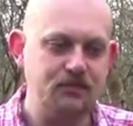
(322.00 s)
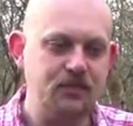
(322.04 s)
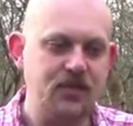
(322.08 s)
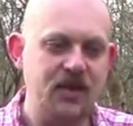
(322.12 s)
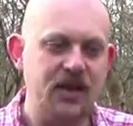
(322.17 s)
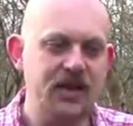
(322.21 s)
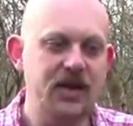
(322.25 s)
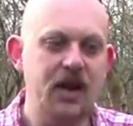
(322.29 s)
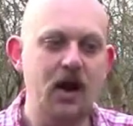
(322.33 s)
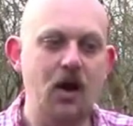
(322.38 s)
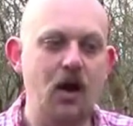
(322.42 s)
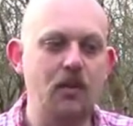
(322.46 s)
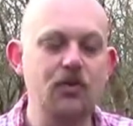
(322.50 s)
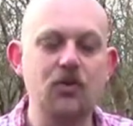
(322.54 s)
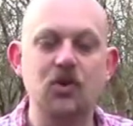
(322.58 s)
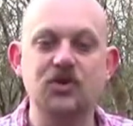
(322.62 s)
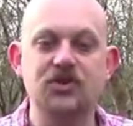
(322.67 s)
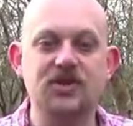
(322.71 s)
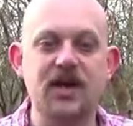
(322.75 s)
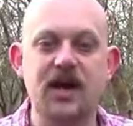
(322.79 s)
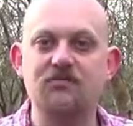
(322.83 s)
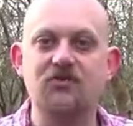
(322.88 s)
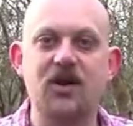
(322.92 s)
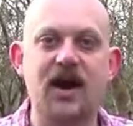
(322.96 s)
you know, I'm not
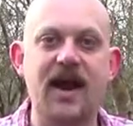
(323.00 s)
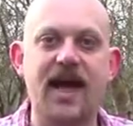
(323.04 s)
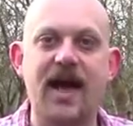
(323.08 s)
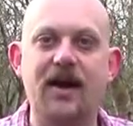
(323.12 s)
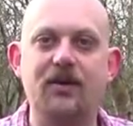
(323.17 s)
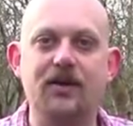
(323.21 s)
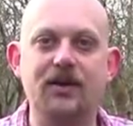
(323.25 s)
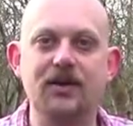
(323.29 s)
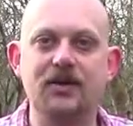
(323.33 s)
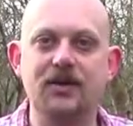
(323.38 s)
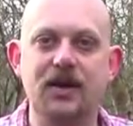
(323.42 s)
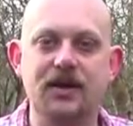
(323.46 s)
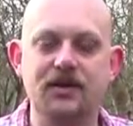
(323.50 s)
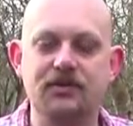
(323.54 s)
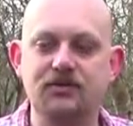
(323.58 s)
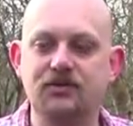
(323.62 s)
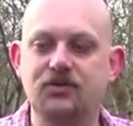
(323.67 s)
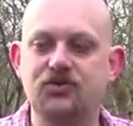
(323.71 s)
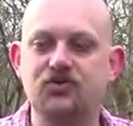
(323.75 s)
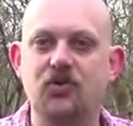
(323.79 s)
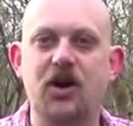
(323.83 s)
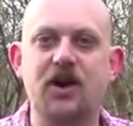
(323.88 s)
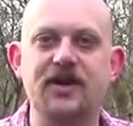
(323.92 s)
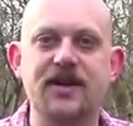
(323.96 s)
saying run out and
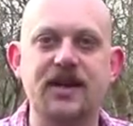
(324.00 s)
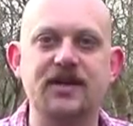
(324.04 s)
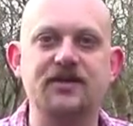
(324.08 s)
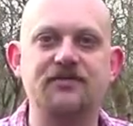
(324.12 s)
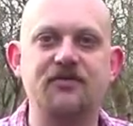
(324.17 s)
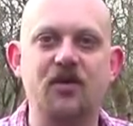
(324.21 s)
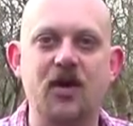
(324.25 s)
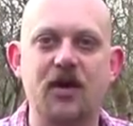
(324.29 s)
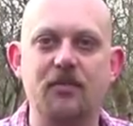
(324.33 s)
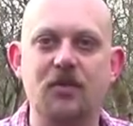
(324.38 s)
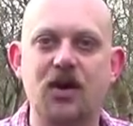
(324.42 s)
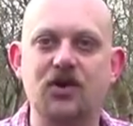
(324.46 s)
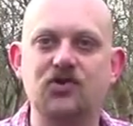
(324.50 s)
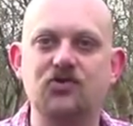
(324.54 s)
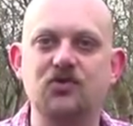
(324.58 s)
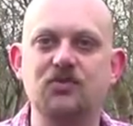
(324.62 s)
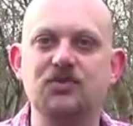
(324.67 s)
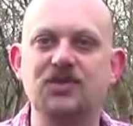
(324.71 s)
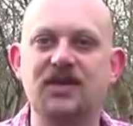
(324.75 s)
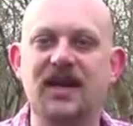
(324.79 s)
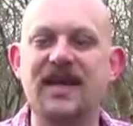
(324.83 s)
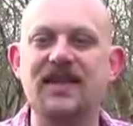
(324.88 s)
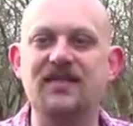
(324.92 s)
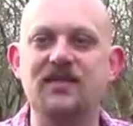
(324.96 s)
try identifying
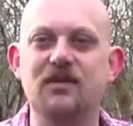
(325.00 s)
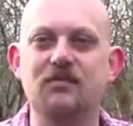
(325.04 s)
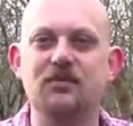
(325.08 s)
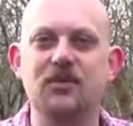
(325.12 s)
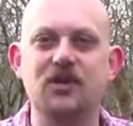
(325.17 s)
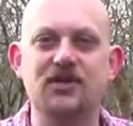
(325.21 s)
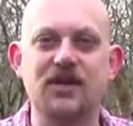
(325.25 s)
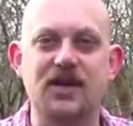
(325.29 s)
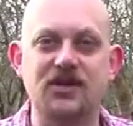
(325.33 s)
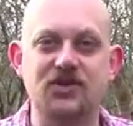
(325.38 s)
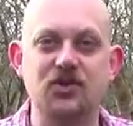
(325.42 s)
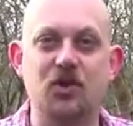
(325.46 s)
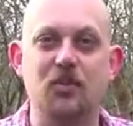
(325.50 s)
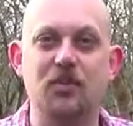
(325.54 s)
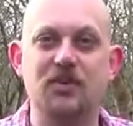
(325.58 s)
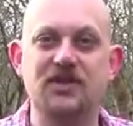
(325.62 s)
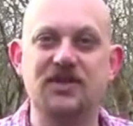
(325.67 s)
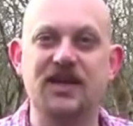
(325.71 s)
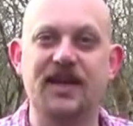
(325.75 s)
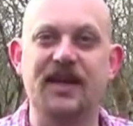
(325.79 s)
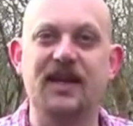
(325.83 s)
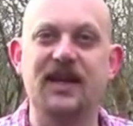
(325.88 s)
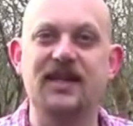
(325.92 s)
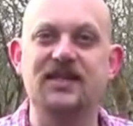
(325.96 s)
mushrooms and eat them, because that's not
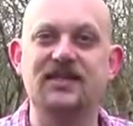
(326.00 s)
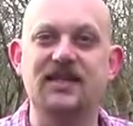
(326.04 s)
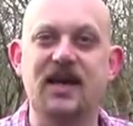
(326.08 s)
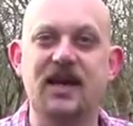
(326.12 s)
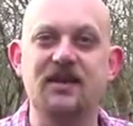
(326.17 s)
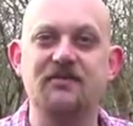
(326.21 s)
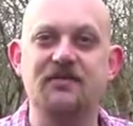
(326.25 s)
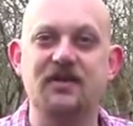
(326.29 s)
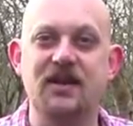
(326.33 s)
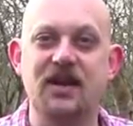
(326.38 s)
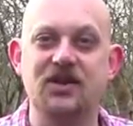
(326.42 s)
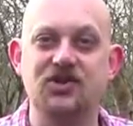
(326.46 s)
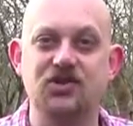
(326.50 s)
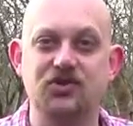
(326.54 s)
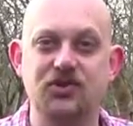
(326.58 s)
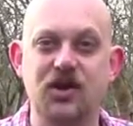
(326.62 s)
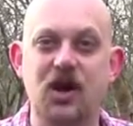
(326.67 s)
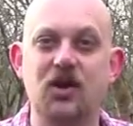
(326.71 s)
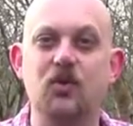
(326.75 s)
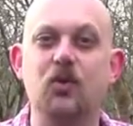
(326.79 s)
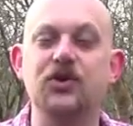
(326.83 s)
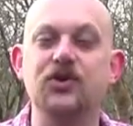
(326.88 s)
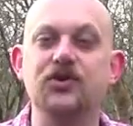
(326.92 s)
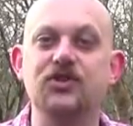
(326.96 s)
particularly safe unless you
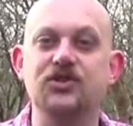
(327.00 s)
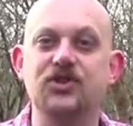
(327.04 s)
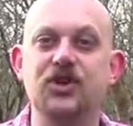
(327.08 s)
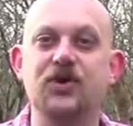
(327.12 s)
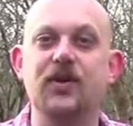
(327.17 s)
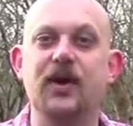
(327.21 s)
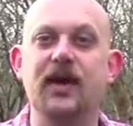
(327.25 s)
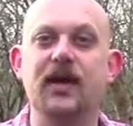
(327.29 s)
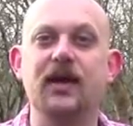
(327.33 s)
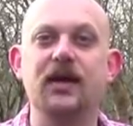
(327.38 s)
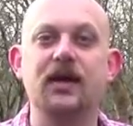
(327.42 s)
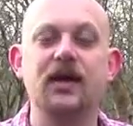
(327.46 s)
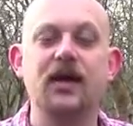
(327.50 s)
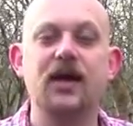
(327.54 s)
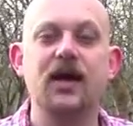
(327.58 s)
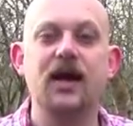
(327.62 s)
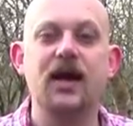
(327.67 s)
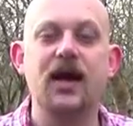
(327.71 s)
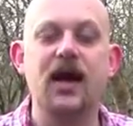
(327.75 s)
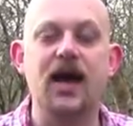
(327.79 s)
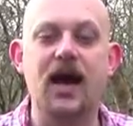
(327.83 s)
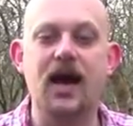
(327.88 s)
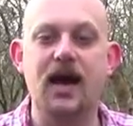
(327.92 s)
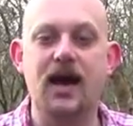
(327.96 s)
know what you're doing.
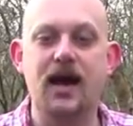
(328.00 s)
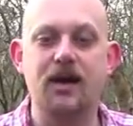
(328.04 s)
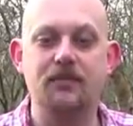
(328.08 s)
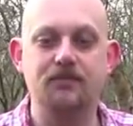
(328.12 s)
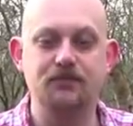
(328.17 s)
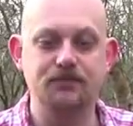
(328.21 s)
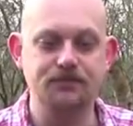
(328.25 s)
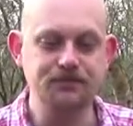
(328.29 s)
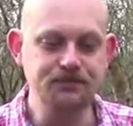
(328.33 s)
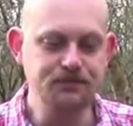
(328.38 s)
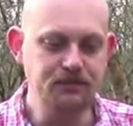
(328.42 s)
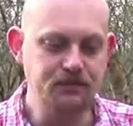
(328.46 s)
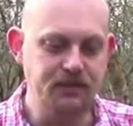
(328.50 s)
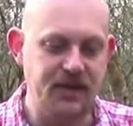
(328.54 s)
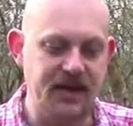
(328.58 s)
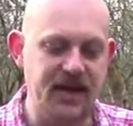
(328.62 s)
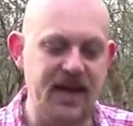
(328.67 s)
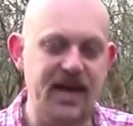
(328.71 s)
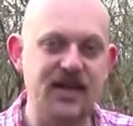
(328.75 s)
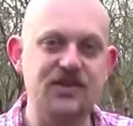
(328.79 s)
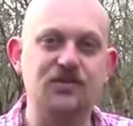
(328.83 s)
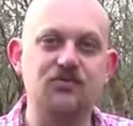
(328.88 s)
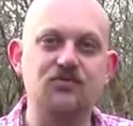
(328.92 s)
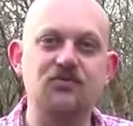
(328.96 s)
But
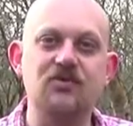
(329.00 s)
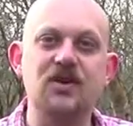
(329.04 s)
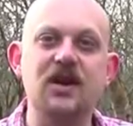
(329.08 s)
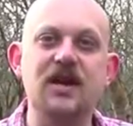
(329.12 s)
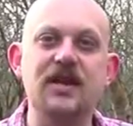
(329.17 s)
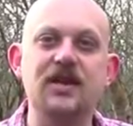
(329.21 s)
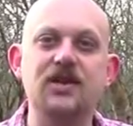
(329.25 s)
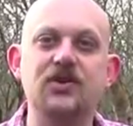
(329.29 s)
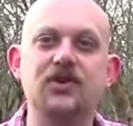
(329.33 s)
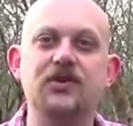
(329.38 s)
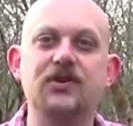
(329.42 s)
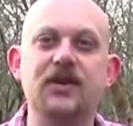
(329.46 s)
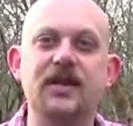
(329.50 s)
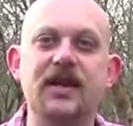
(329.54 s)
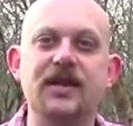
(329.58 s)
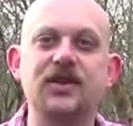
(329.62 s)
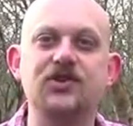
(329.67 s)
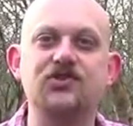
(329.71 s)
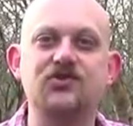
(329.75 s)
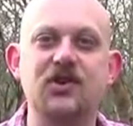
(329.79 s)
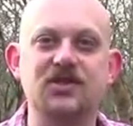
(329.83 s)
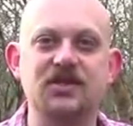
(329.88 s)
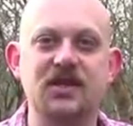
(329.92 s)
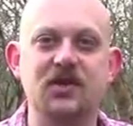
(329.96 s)
it is a really good and
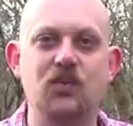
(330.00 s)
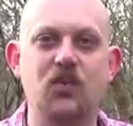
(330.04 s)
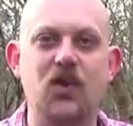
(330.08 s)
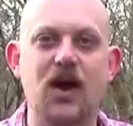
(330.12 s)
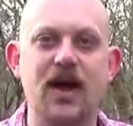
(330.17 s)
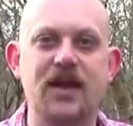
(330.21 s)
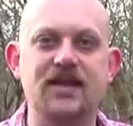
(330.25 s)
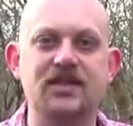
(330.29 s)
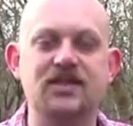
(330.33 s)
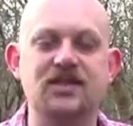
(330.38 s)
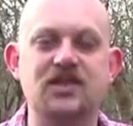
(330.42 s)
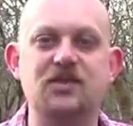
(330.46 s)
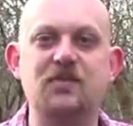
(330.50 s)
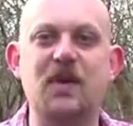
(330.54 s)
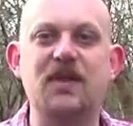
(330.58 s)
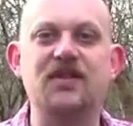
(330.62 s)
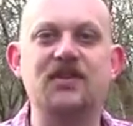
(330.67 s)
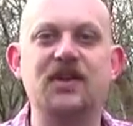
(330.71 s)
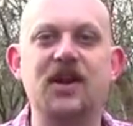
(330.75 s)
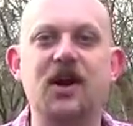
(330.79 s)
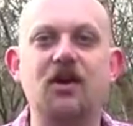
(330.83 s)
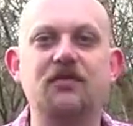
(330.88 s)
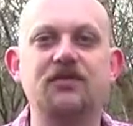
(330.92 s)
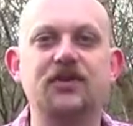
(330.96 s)
interesting way to
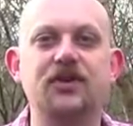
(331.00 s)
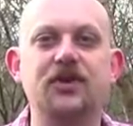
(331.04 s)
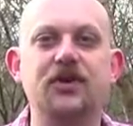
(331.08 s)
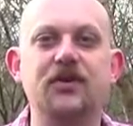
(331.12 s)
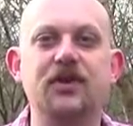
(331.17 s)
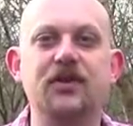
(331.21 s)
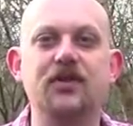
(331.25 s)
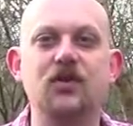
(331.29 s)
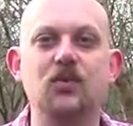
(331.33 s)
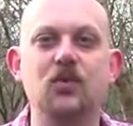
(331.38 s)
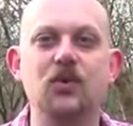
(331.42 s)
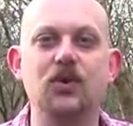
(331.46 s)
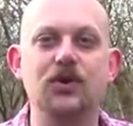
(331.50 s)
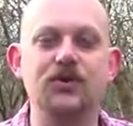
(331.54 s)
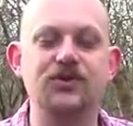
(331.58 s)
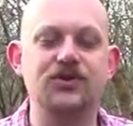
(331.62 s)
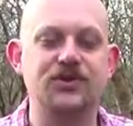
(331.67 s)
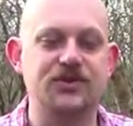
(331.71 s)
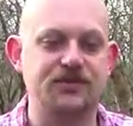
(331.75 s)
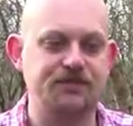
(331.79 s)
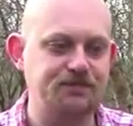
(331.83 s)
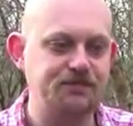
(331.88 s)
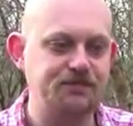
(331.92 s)
spend an afternoon in the woods.